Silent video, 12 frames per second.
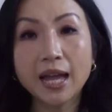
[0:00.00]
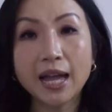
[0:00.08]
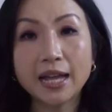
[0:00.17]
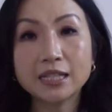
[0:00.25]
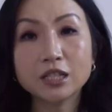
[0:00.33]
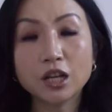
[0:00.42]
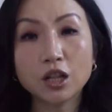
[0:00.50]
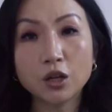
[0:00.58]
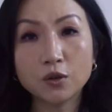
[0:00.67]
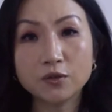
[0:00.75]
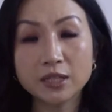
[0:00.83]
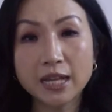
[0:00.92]
and
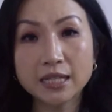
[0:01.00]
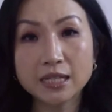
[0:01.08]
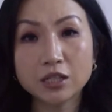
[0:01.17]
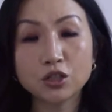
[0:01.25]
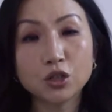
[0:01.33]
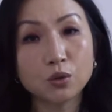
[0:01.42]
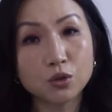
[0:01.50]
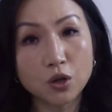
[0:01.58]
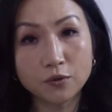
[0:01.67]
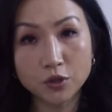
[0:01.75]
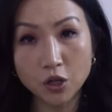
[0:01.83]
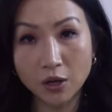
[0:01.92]
clothes that shows
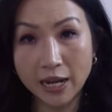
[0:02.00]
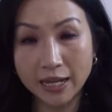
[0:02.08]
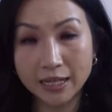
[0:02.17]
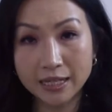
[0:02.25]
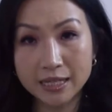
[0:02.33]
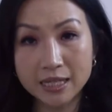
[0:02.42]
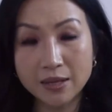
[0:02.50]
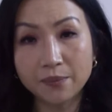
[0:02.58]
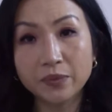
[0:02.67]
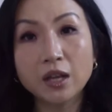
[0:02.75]
off your legs.